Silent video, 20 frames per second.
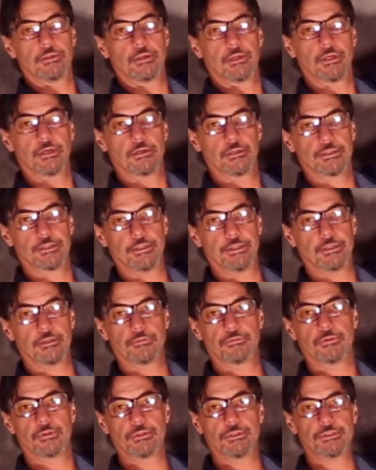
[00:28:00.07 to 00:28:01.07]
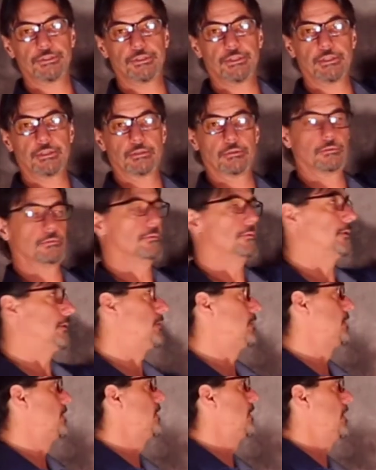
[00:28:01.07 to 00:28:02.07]
the character here for Qing,
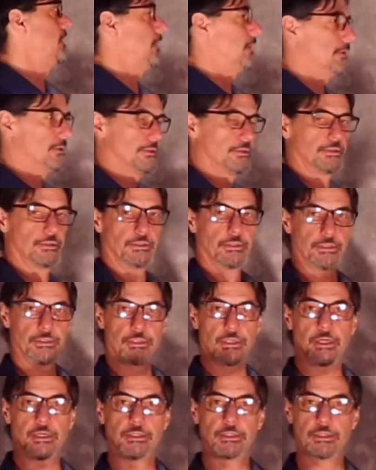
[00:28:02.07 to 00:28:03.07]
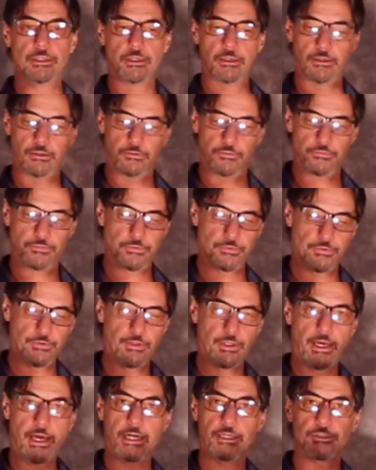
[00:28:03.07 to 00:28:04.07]
which is this idea of
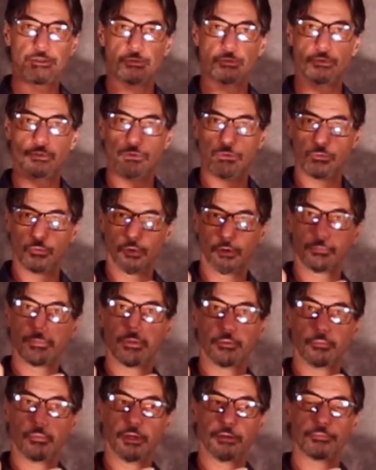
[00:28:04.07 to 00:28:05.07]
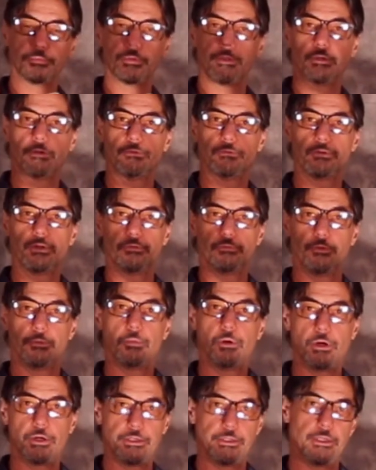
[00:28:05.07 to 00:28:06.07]
the actual warp and weft of the
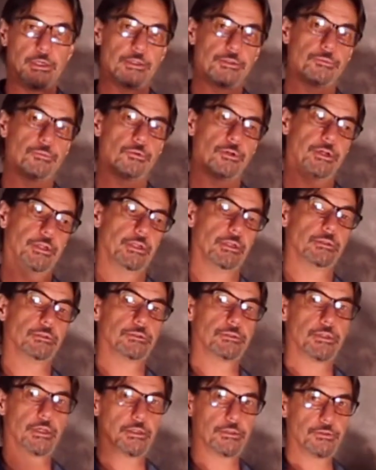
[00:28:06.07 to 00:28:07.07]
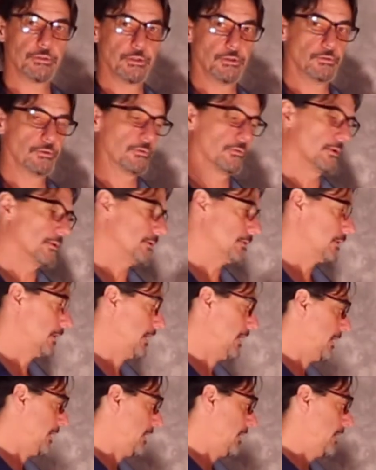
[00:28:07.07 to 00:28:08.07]
body as meridians, as the universe
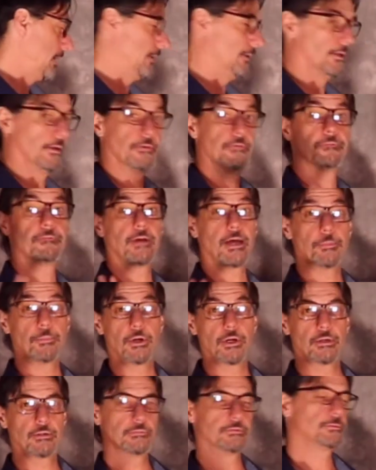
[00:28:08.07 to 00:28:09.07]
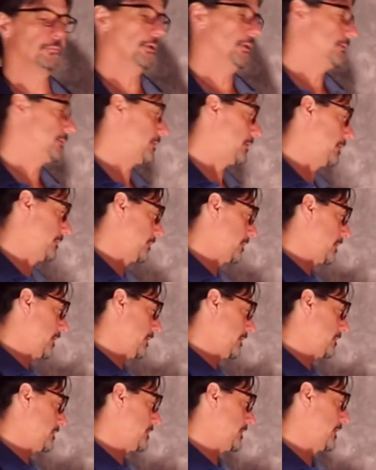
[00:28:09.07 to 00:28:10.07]
in the fabric of space-time
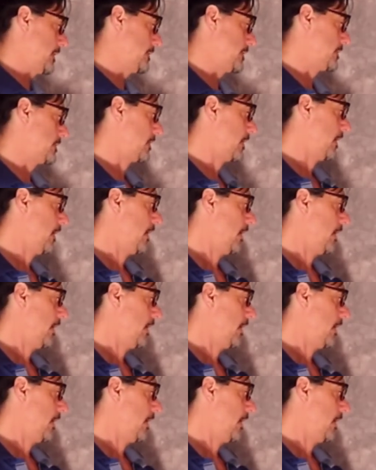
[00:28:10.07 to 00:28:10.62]
kind of sense.